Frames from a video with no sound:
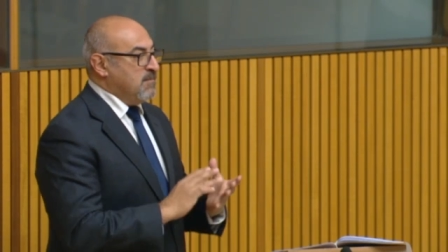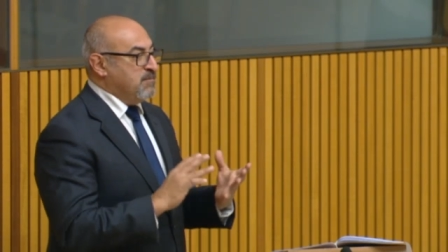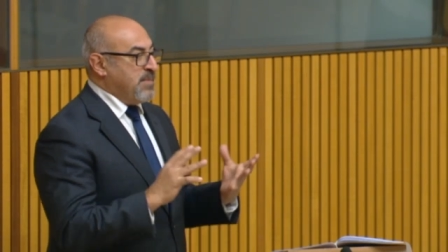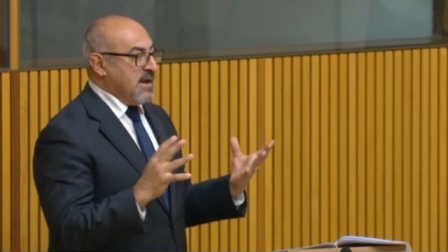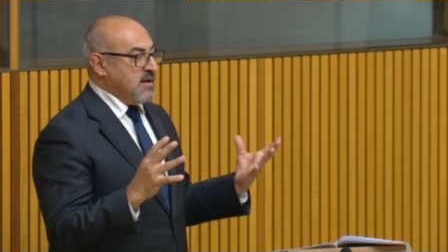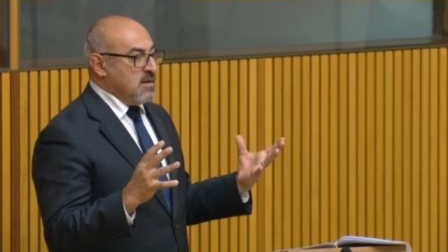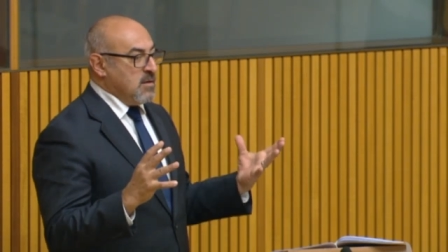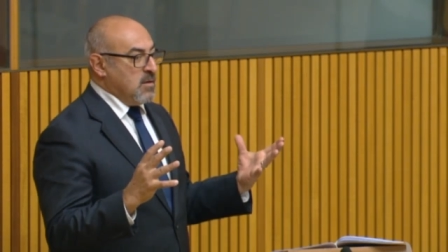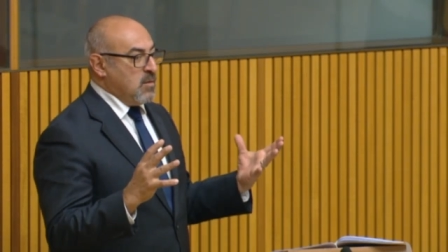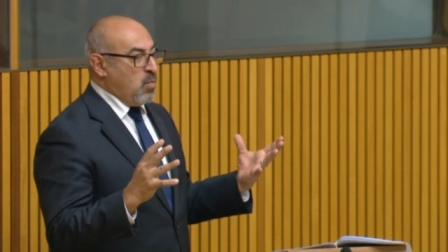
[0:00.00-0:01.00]
but
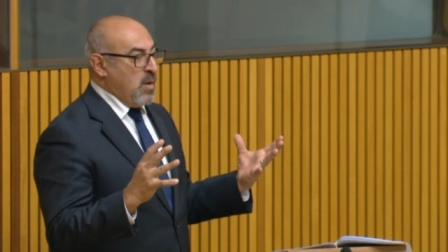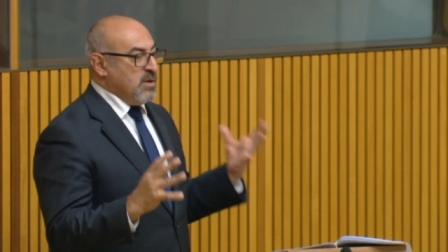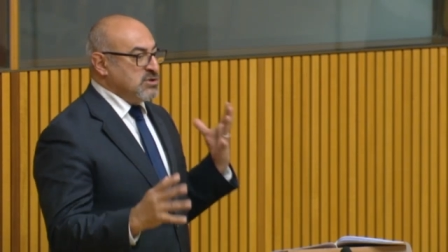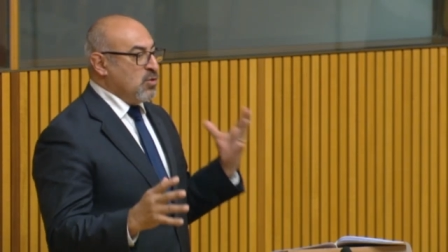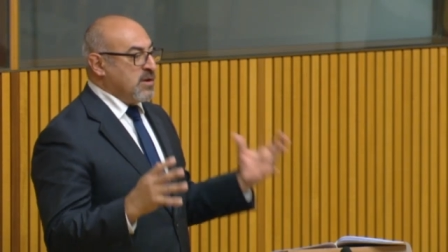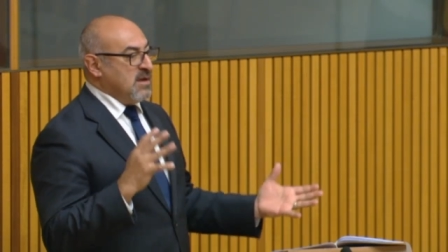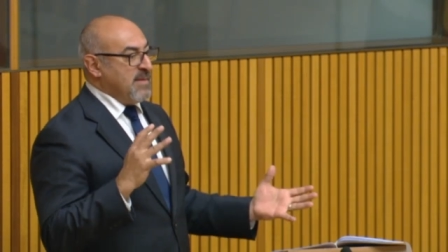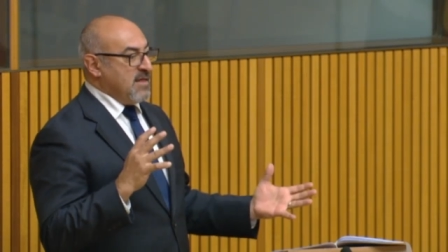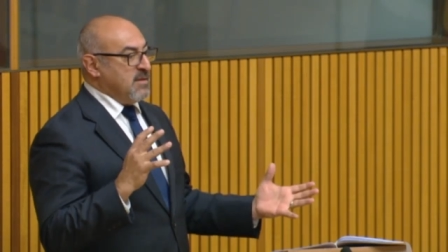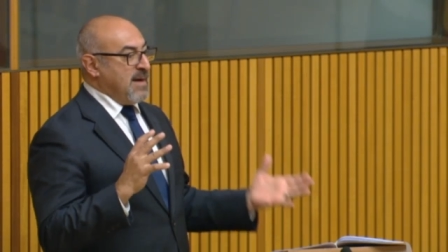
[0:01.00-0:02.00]
when we're talking
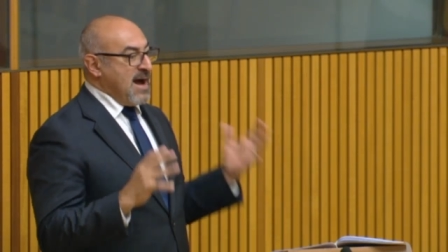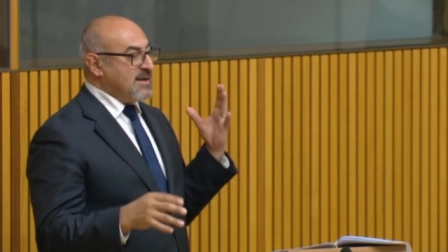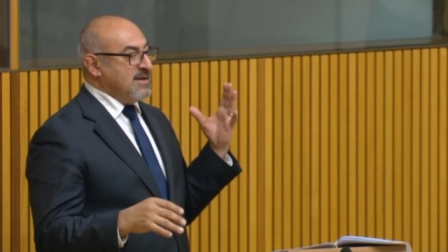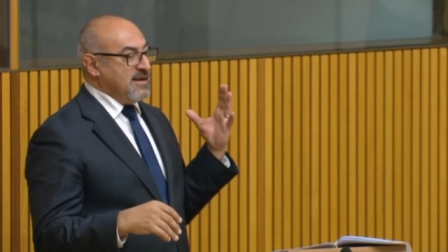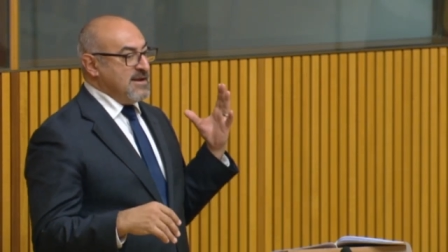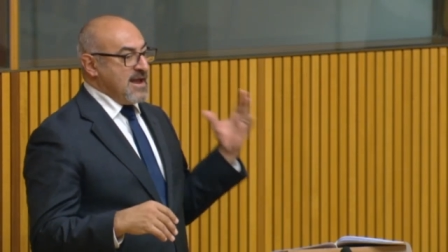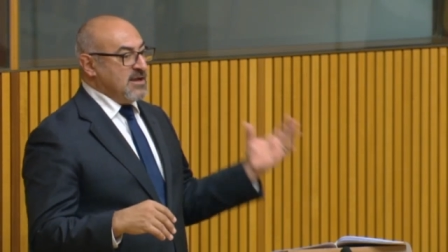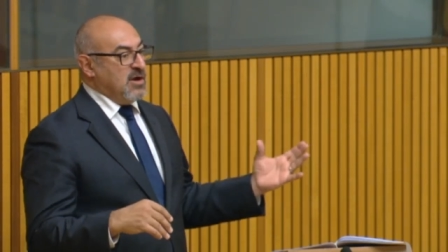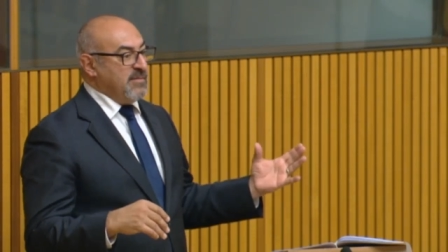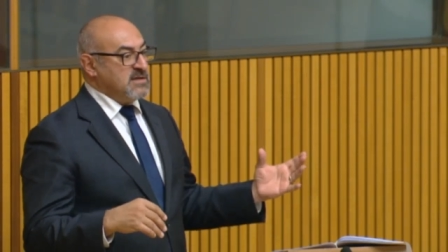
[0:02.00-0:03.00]
about the market and
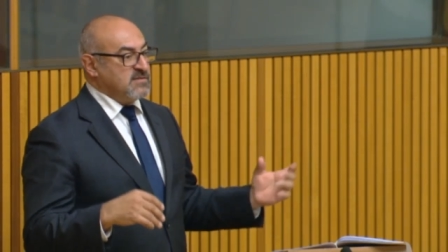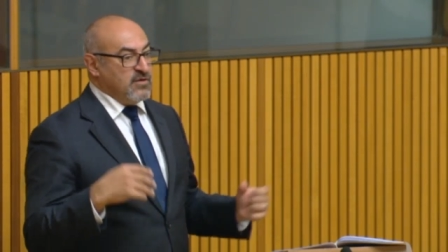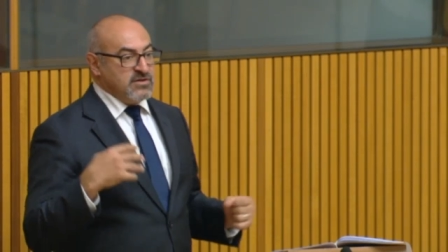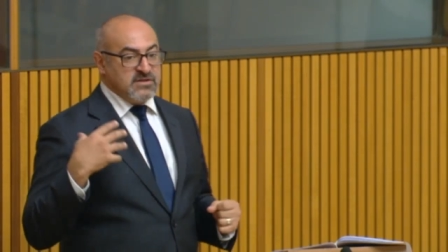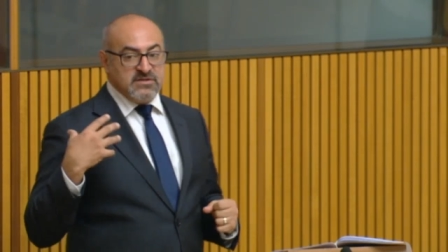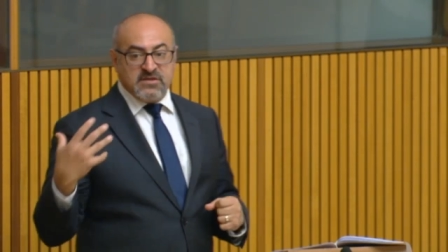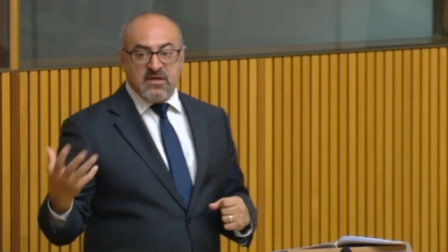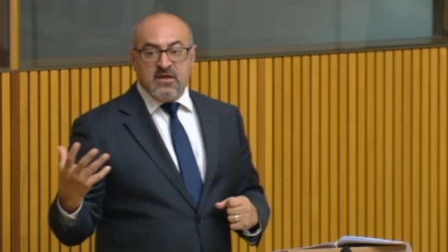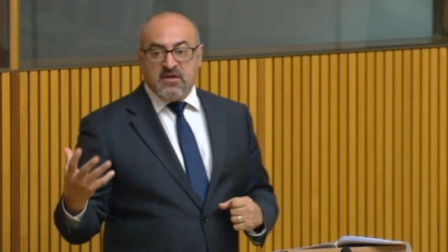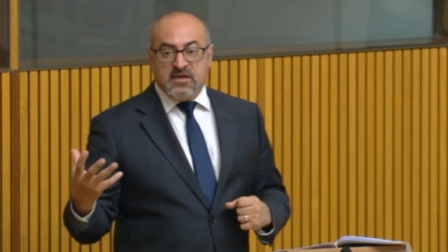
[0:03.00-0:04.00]
economics versus
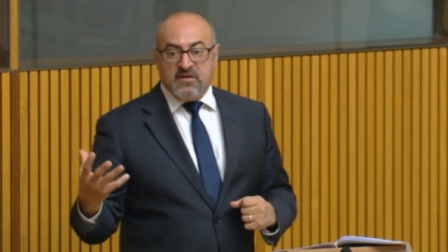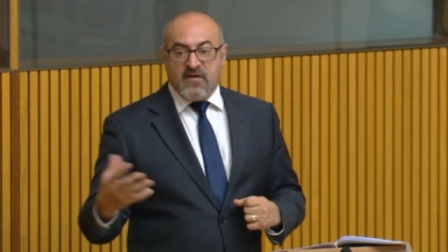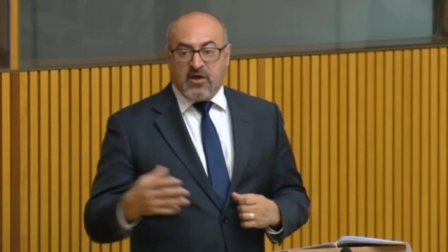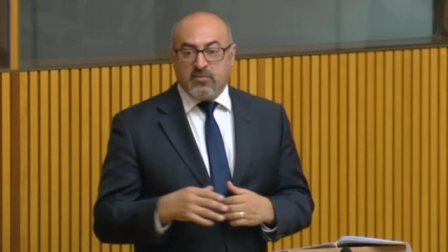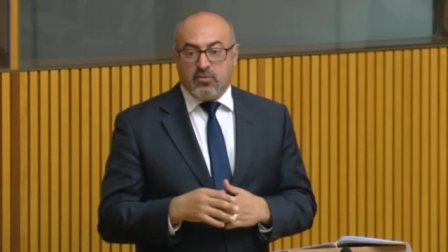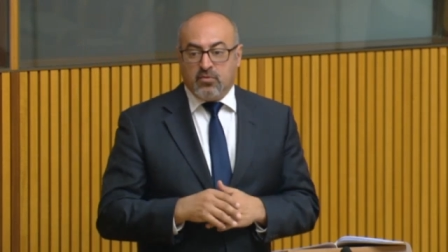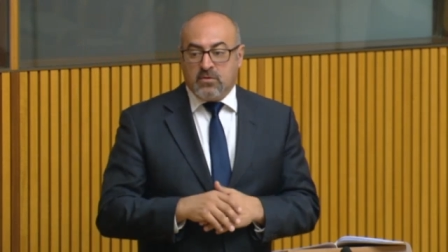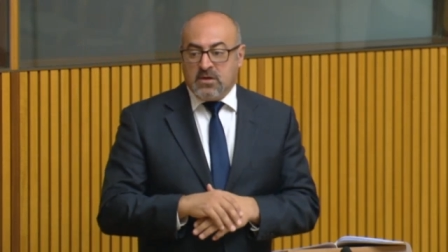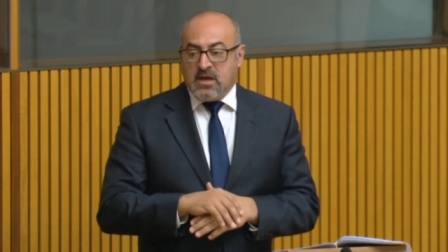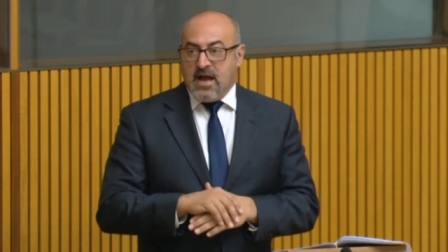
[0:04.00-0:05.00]
the invaluable
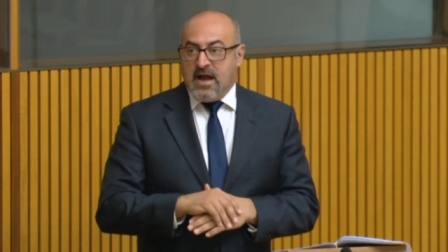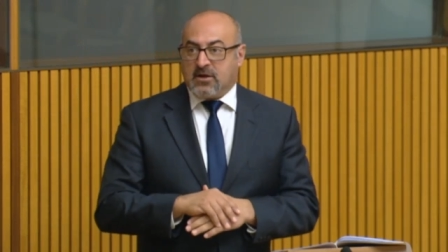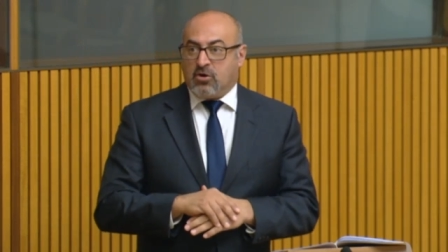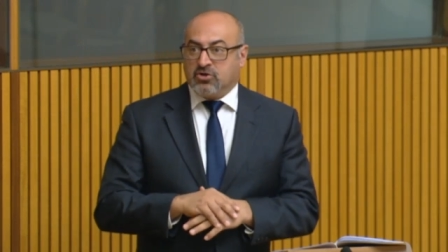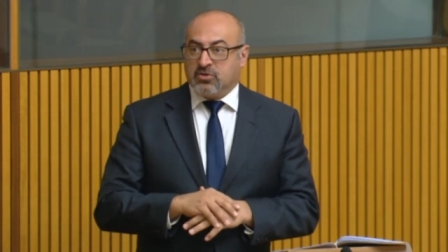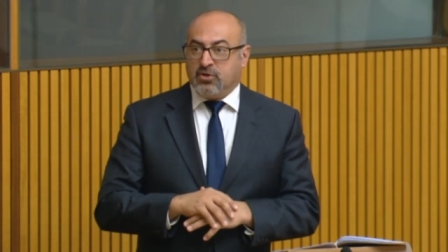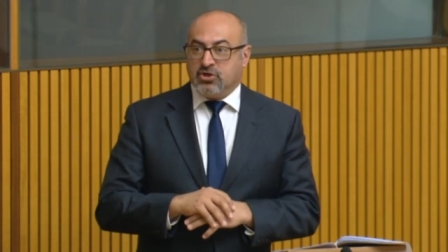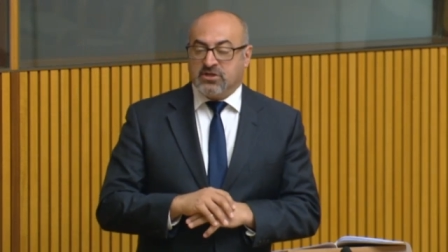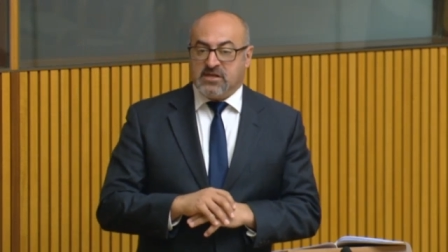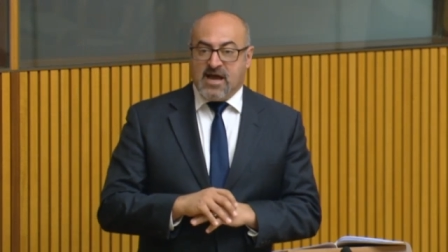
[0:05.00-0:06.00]

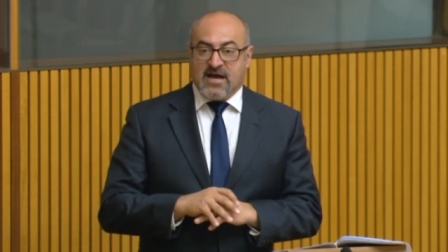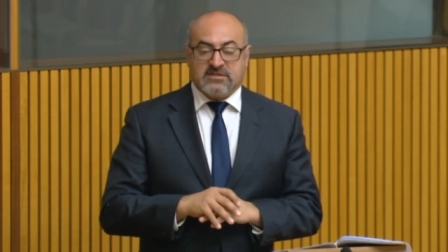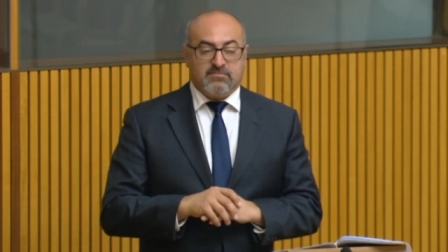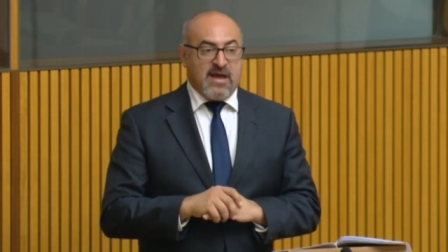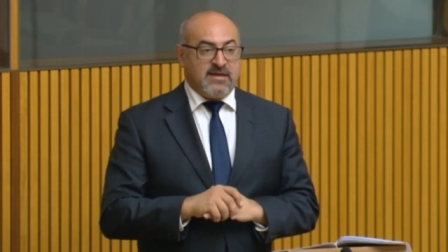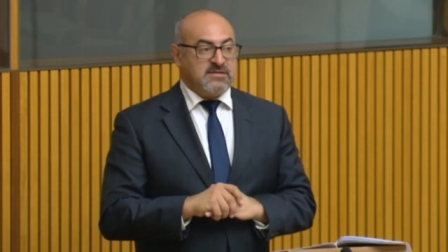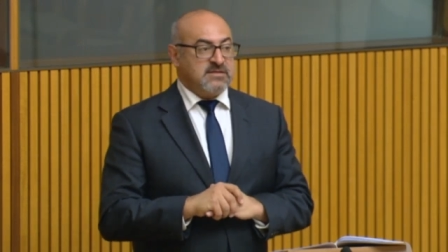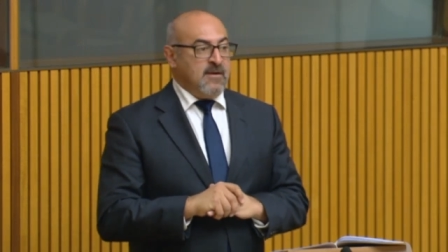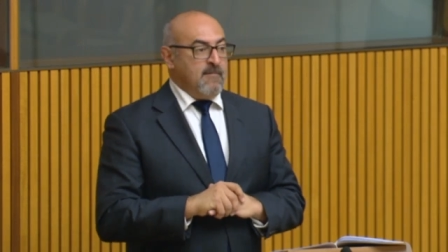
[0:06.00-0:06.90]
contribution that the arts makes,